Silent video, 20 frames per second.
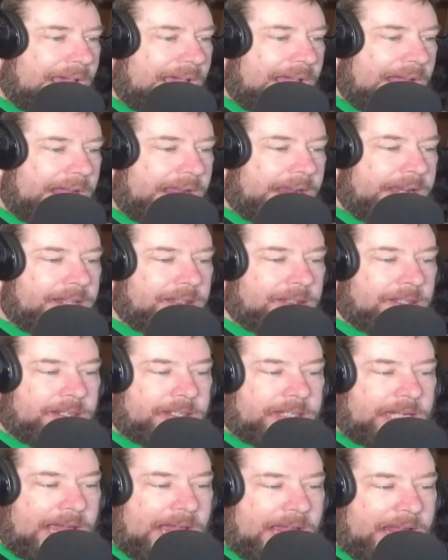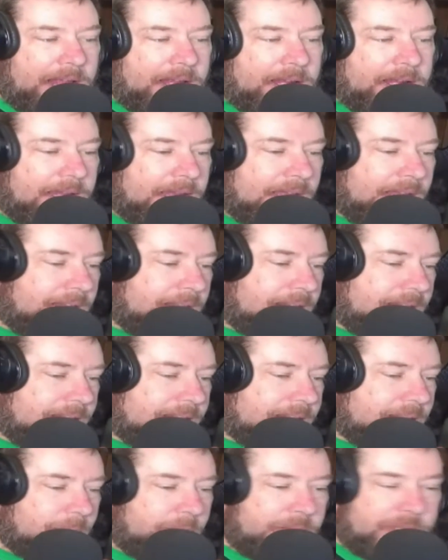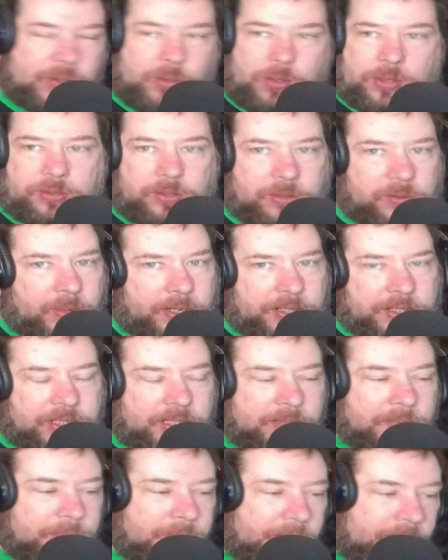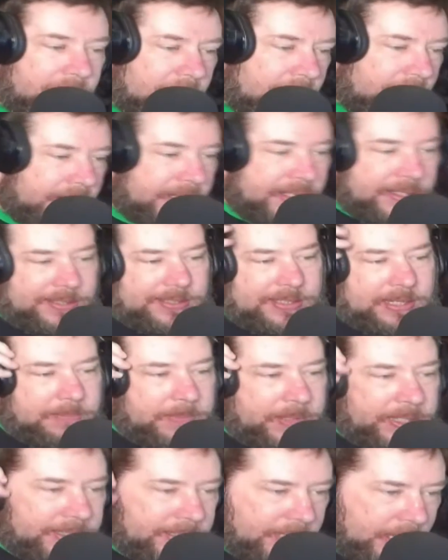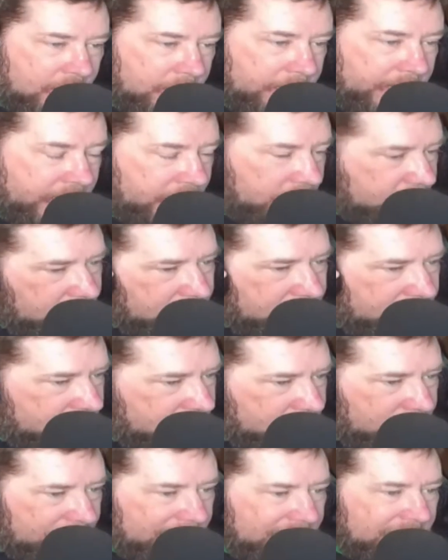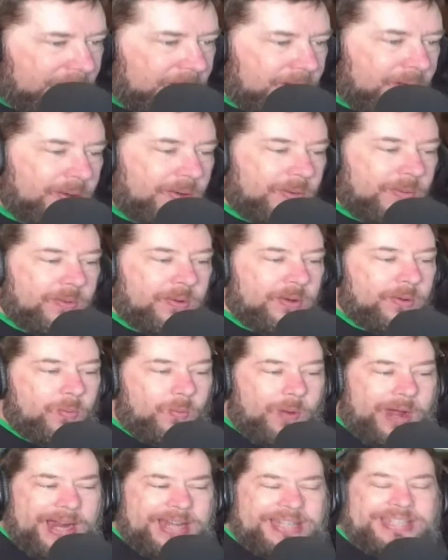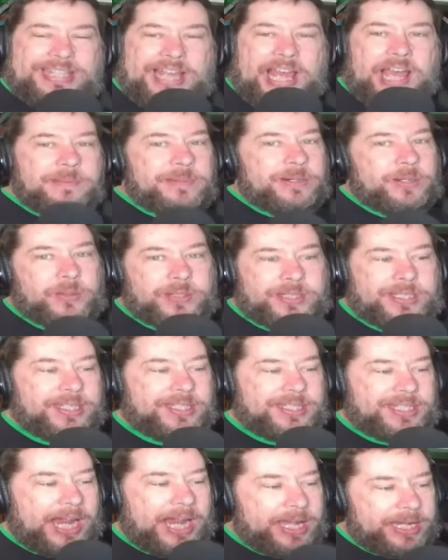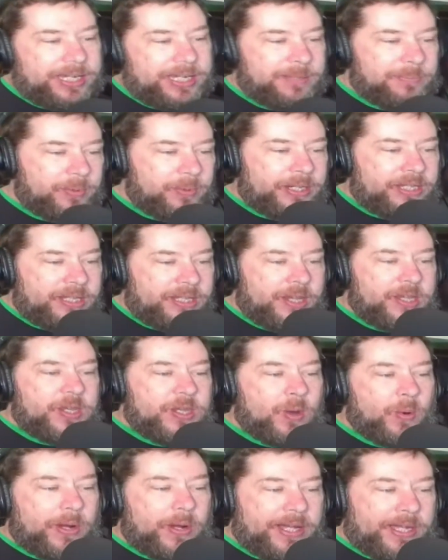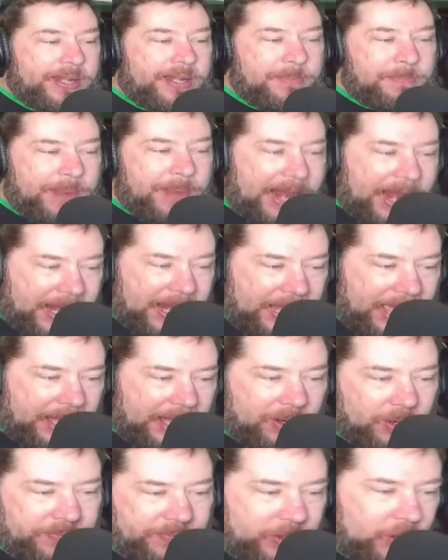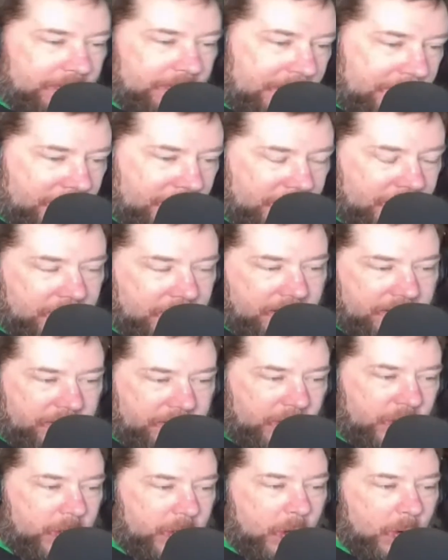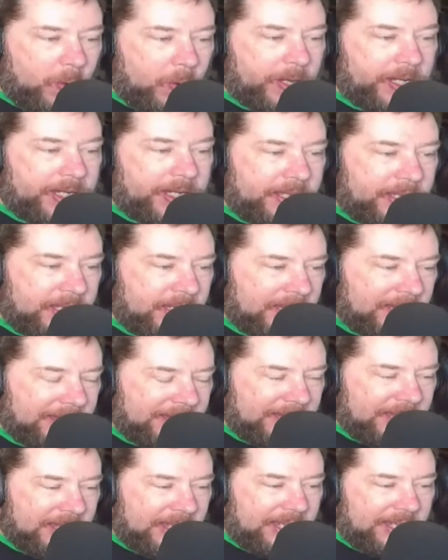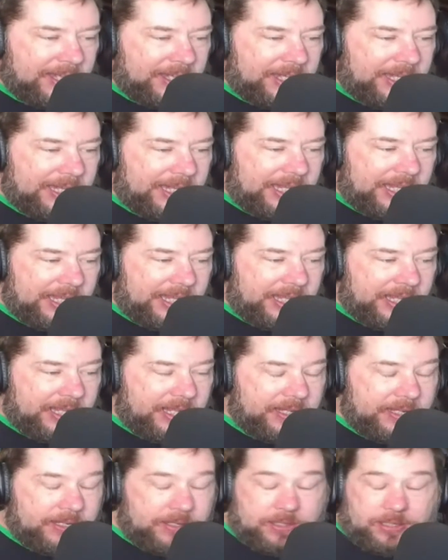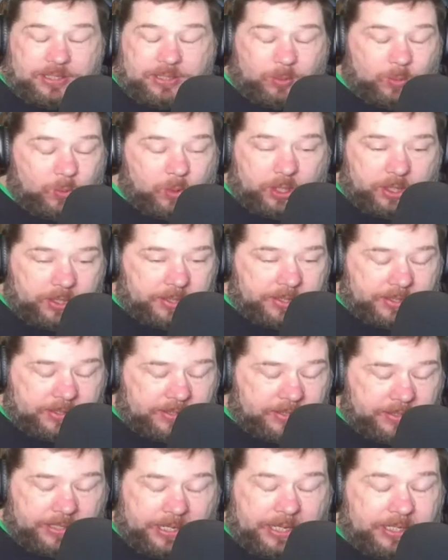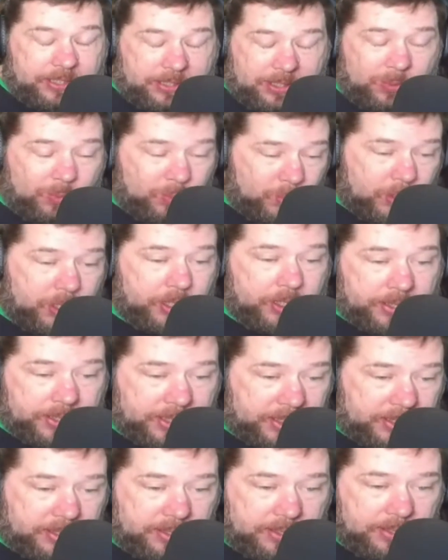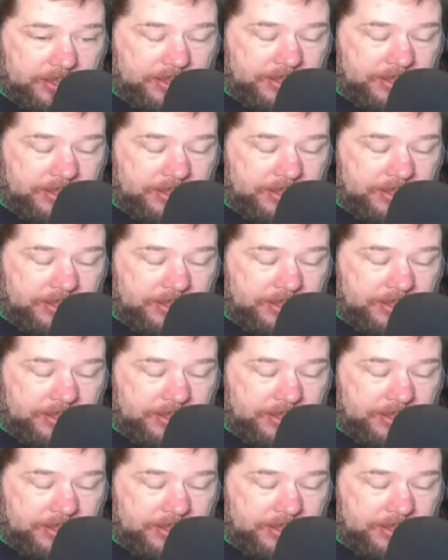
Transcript: I look. I, this is a rhetorical question, but can somebody tell me why Domino's decided to bring the Noid back? I don't know if you remember the Noid. Uh, is the worst. It is the worst.